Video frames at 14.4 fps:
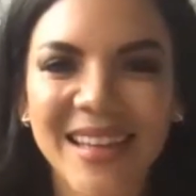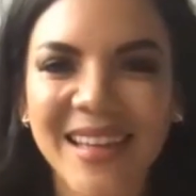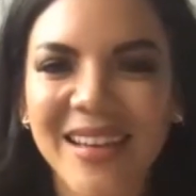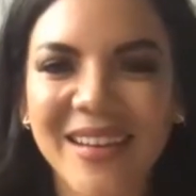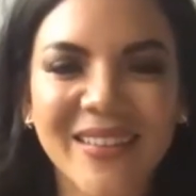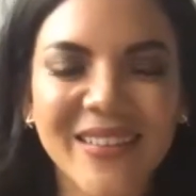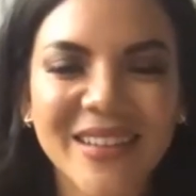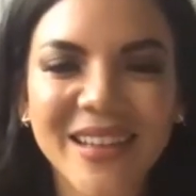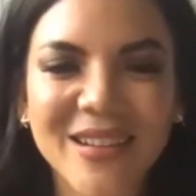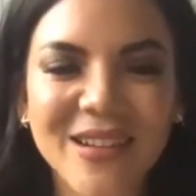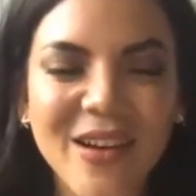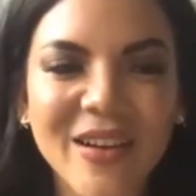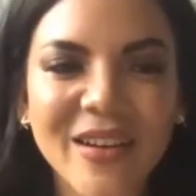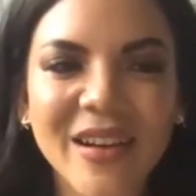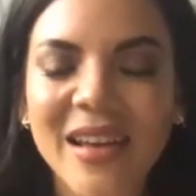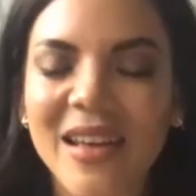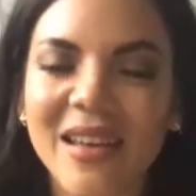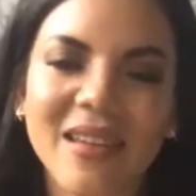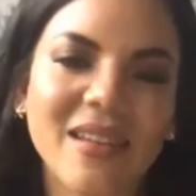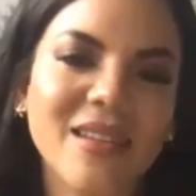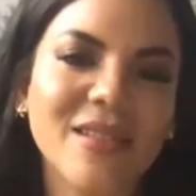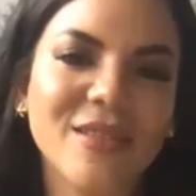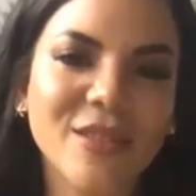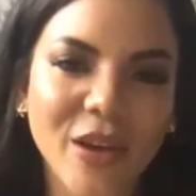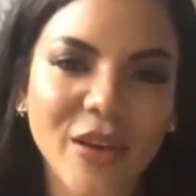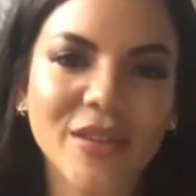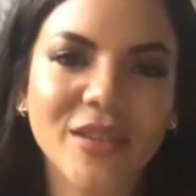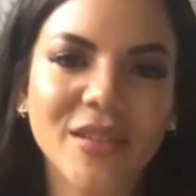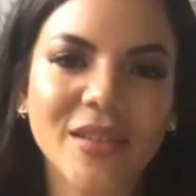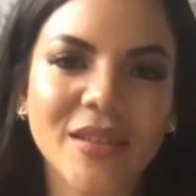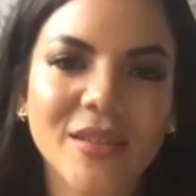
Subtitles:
all day long, and it's not.